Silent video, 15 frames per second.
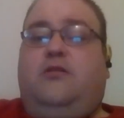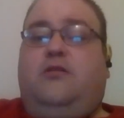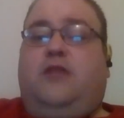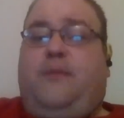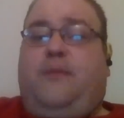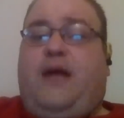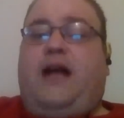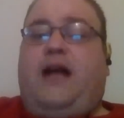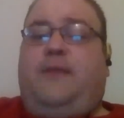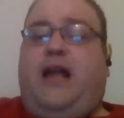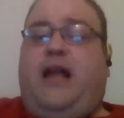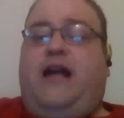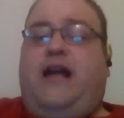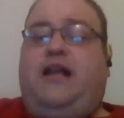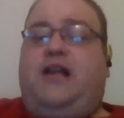The bottom
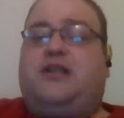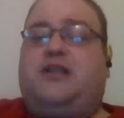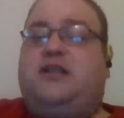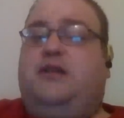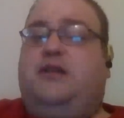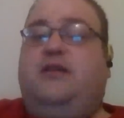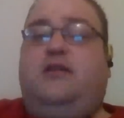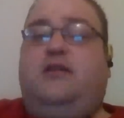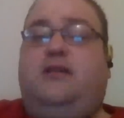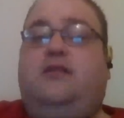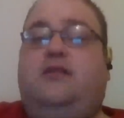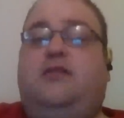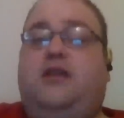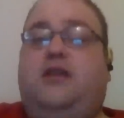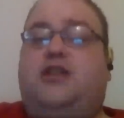line is,
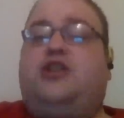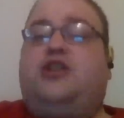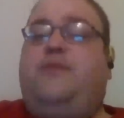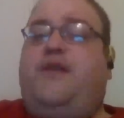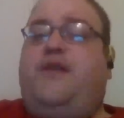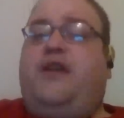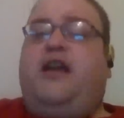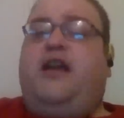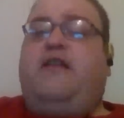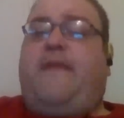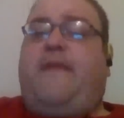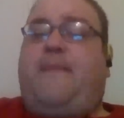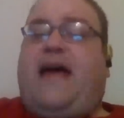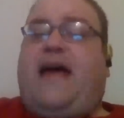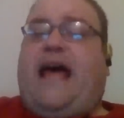this could be the year of
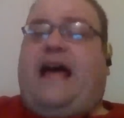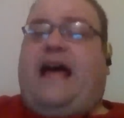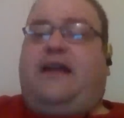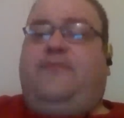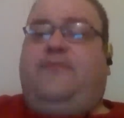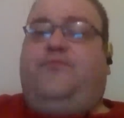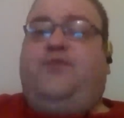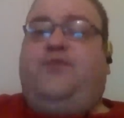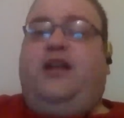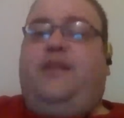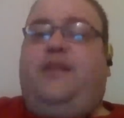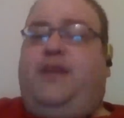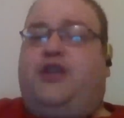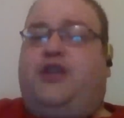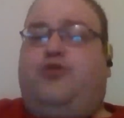the pack in
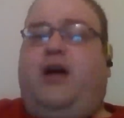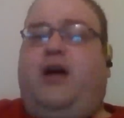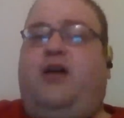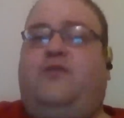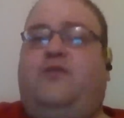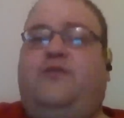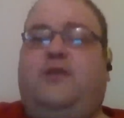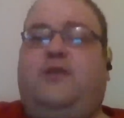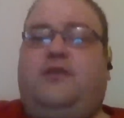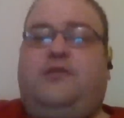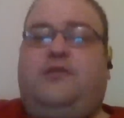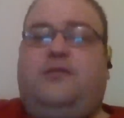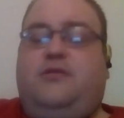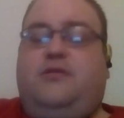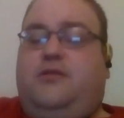the Big 12.
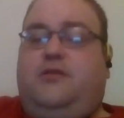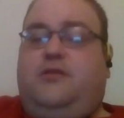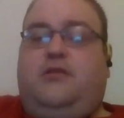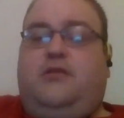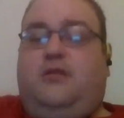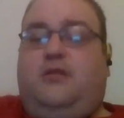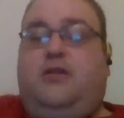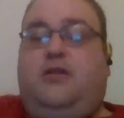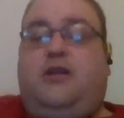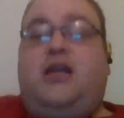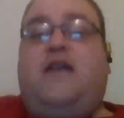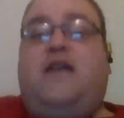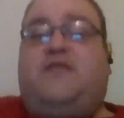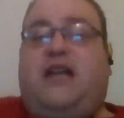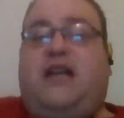
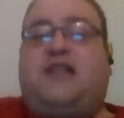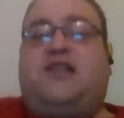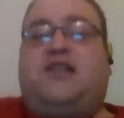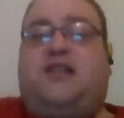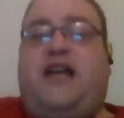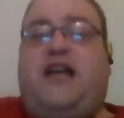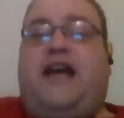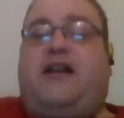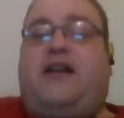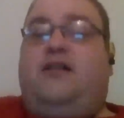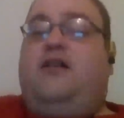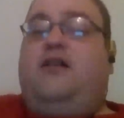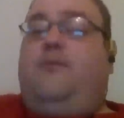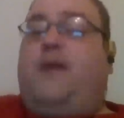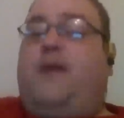If Texas Tech,
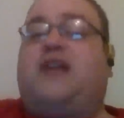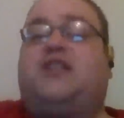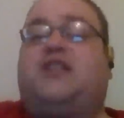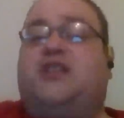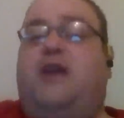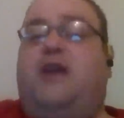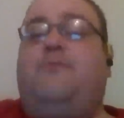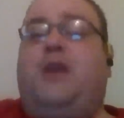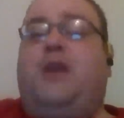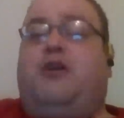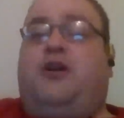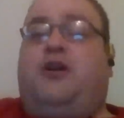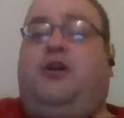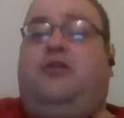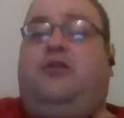by some
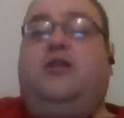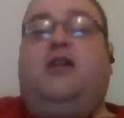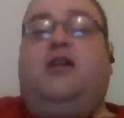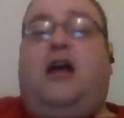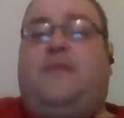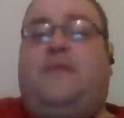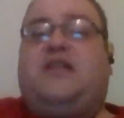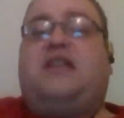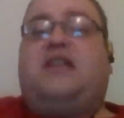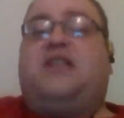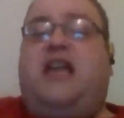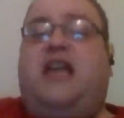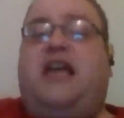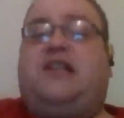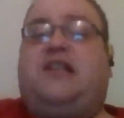miracle, upsets
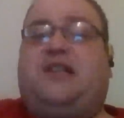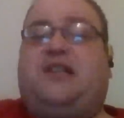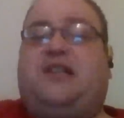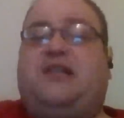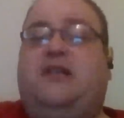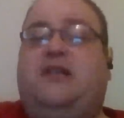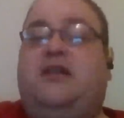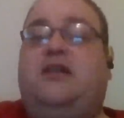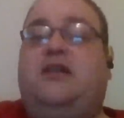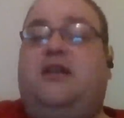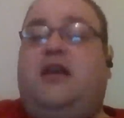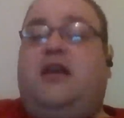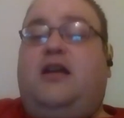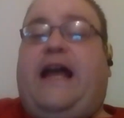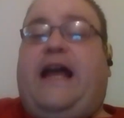Kansas
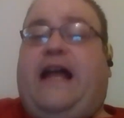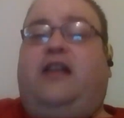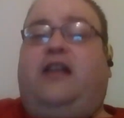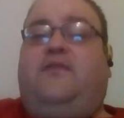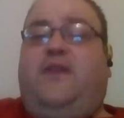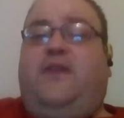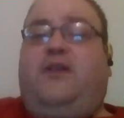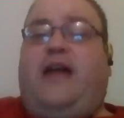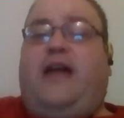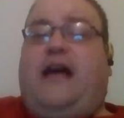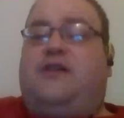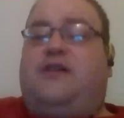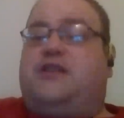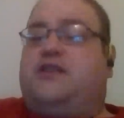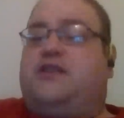at Allen
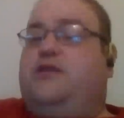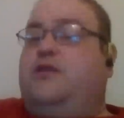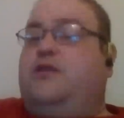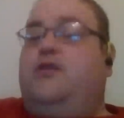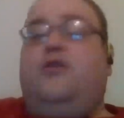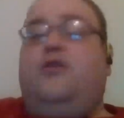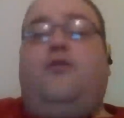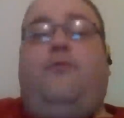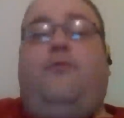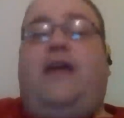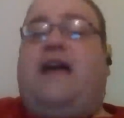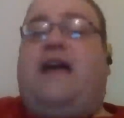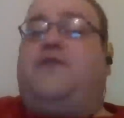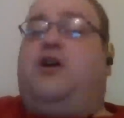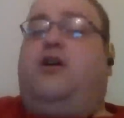Fieldhouse, we
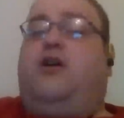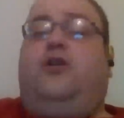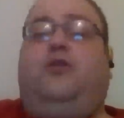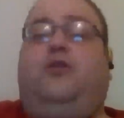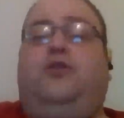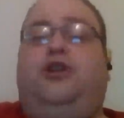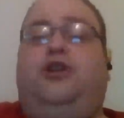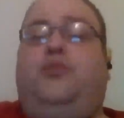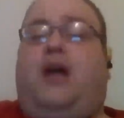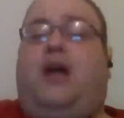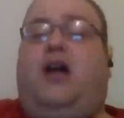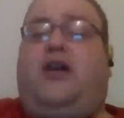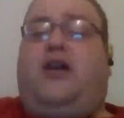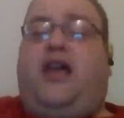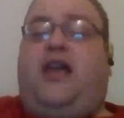have a whole new
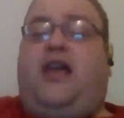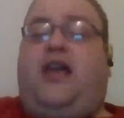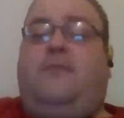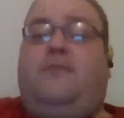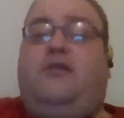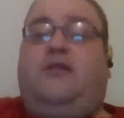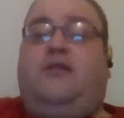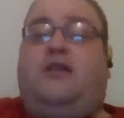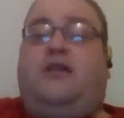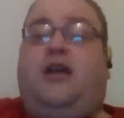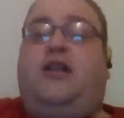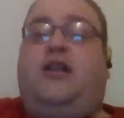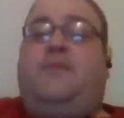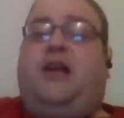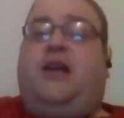ball game
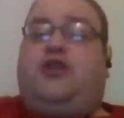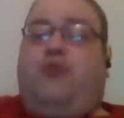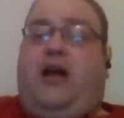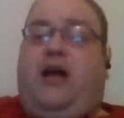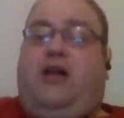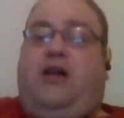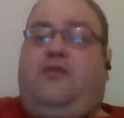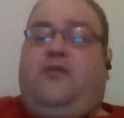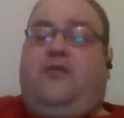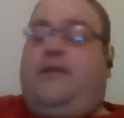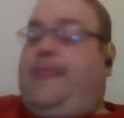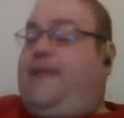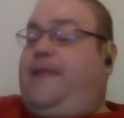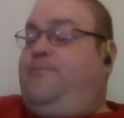in the Big 12.